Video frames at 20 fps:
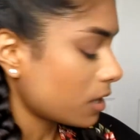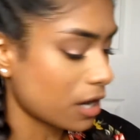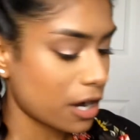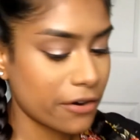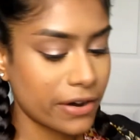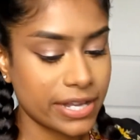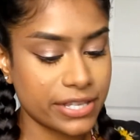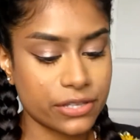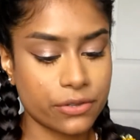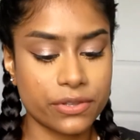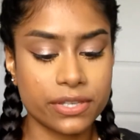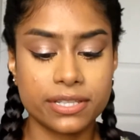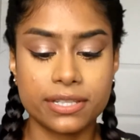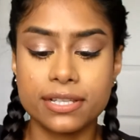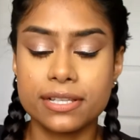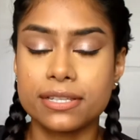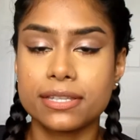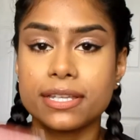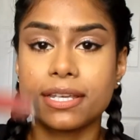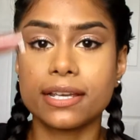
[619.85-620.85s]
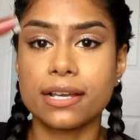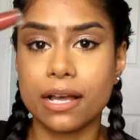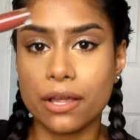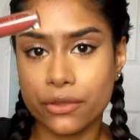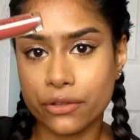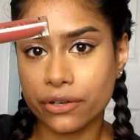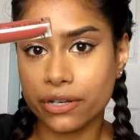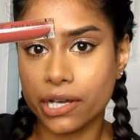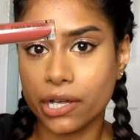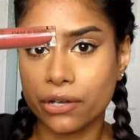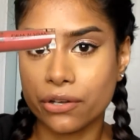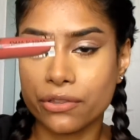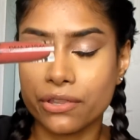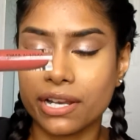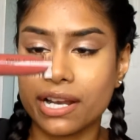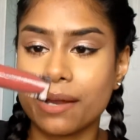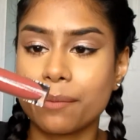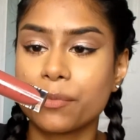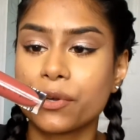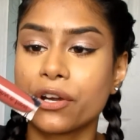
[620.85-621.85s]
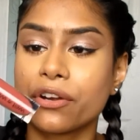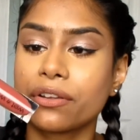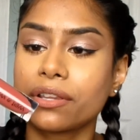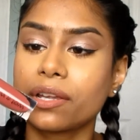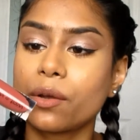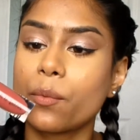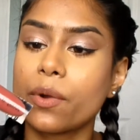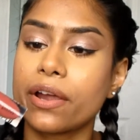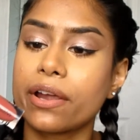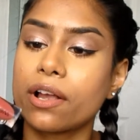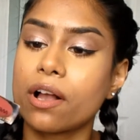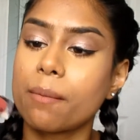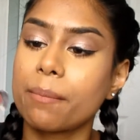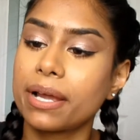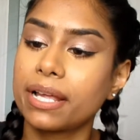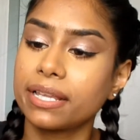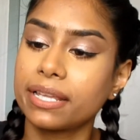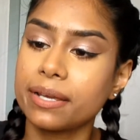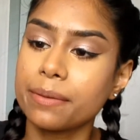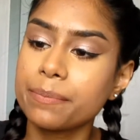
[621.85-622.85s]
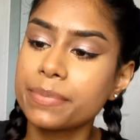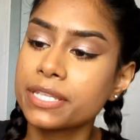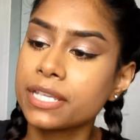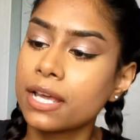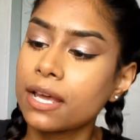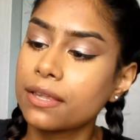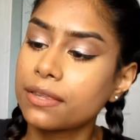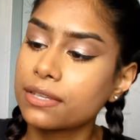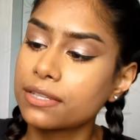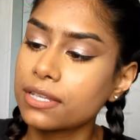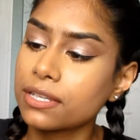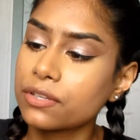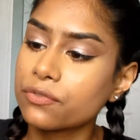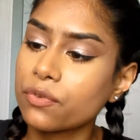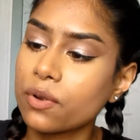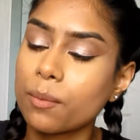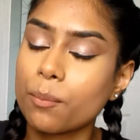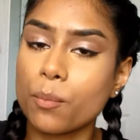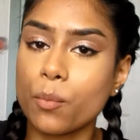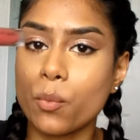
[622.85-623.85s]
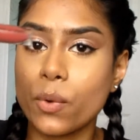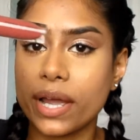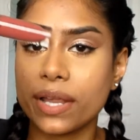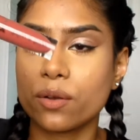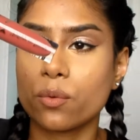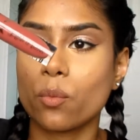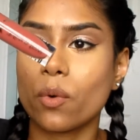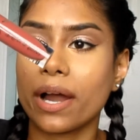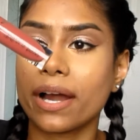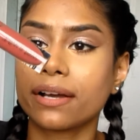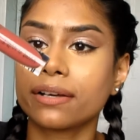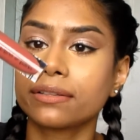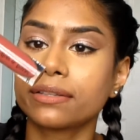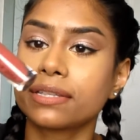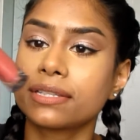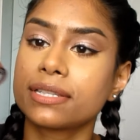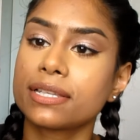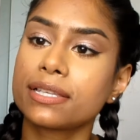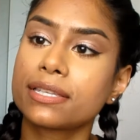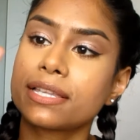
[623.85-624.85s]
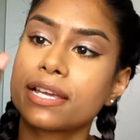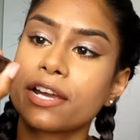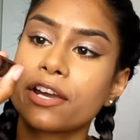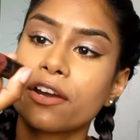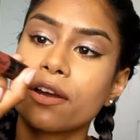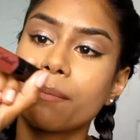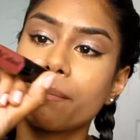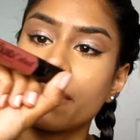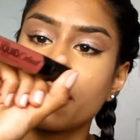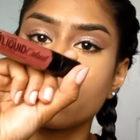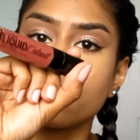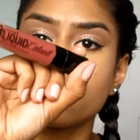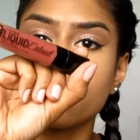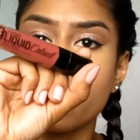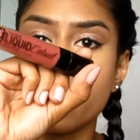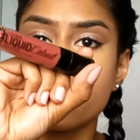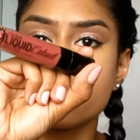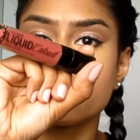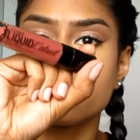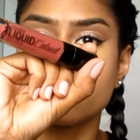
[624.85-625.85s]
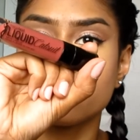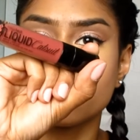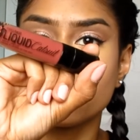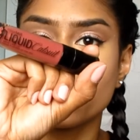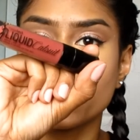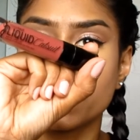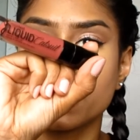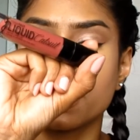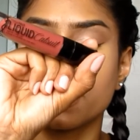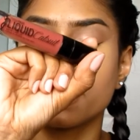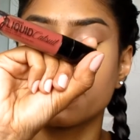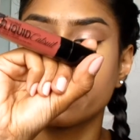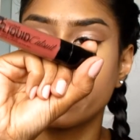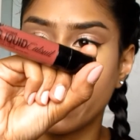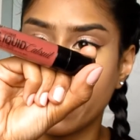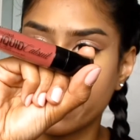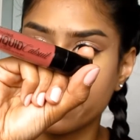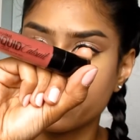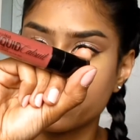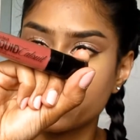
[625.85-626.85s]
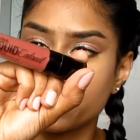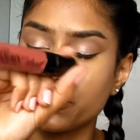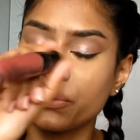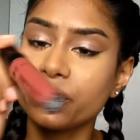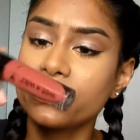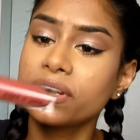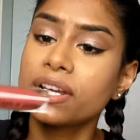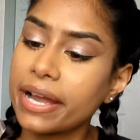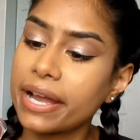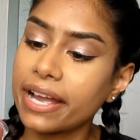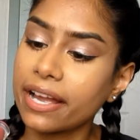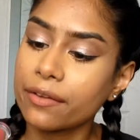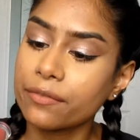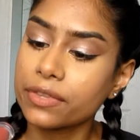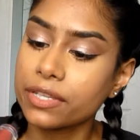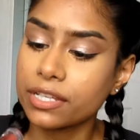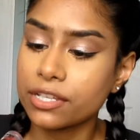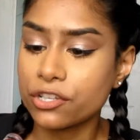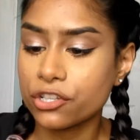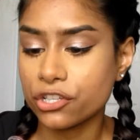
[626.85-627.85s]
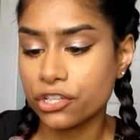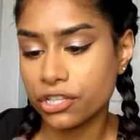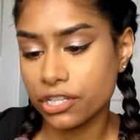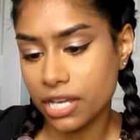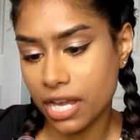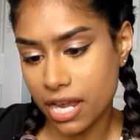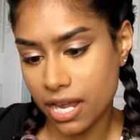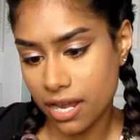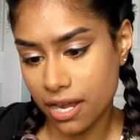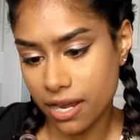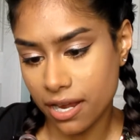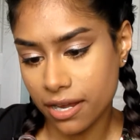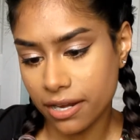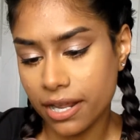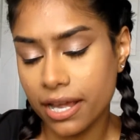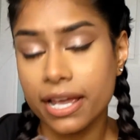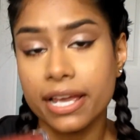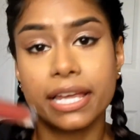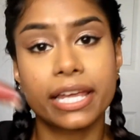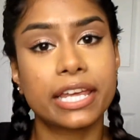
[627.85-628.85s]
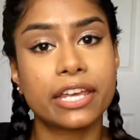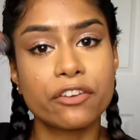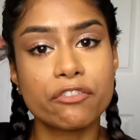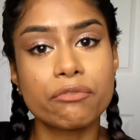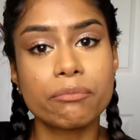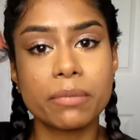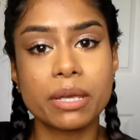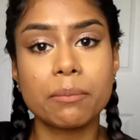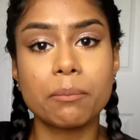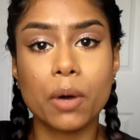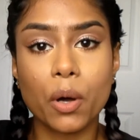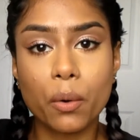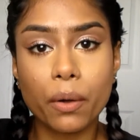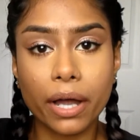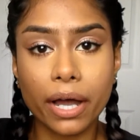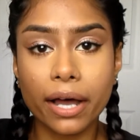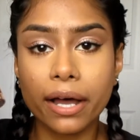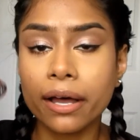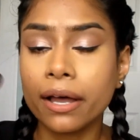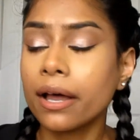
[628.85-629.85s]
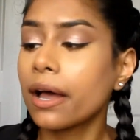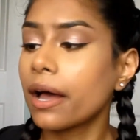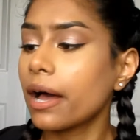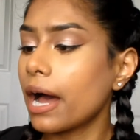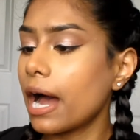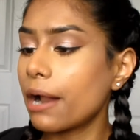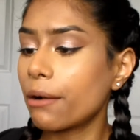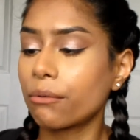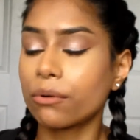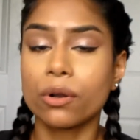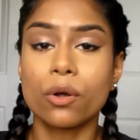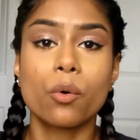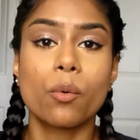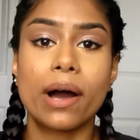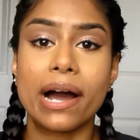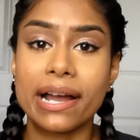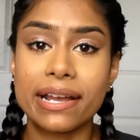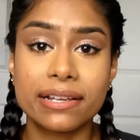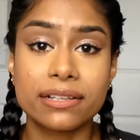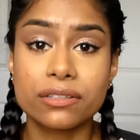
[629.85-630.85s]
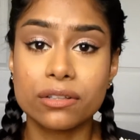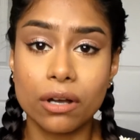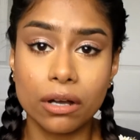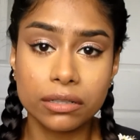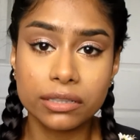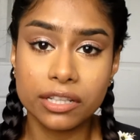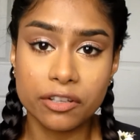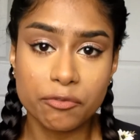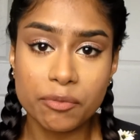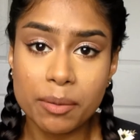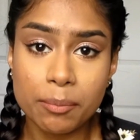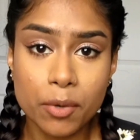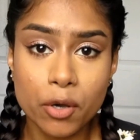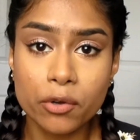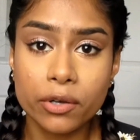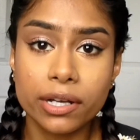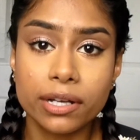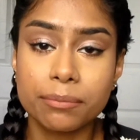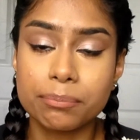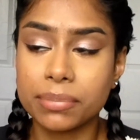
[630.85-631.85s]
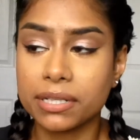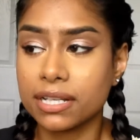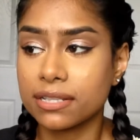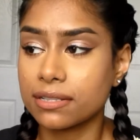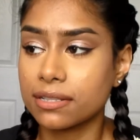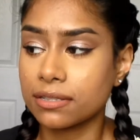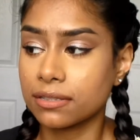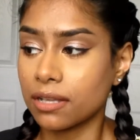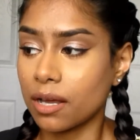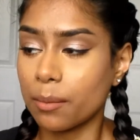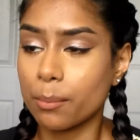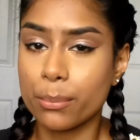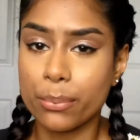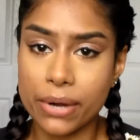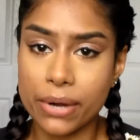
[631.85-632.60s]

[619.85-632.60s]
Alright, so this is the other color that I'm currently wearing on my lips. This is from Wet n Wild. This is their MegaLast Liquid Catsuit. I have the shade Give Me Mocha. I don't know why it's called Give Me Mocha because it's not